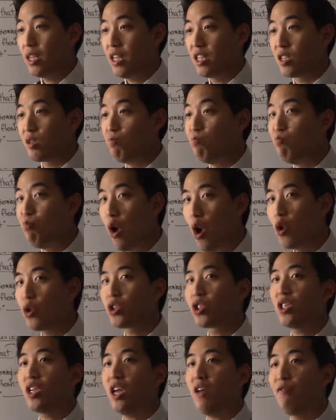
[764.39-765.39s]
It's
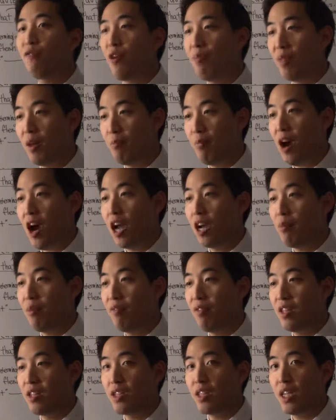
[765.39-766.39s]
mostly from the bottom
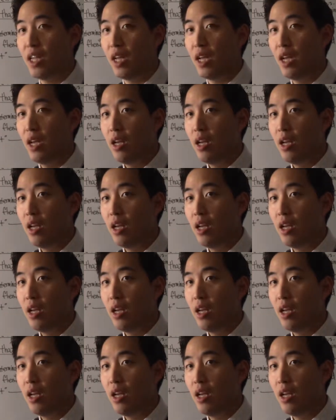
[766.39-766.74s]
of the sea.